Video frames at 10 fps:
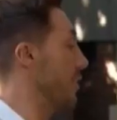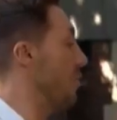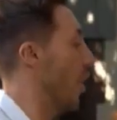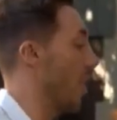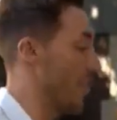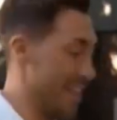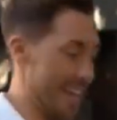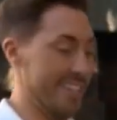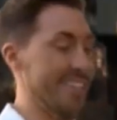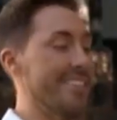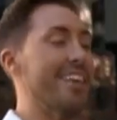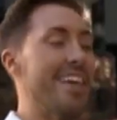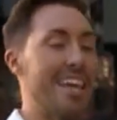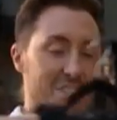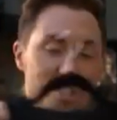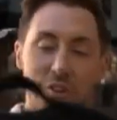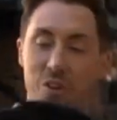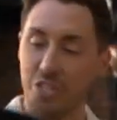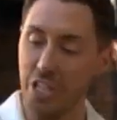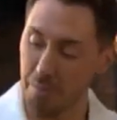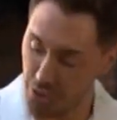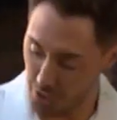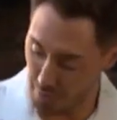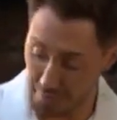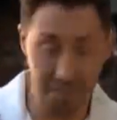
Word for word: what, this is gorge. How much do you want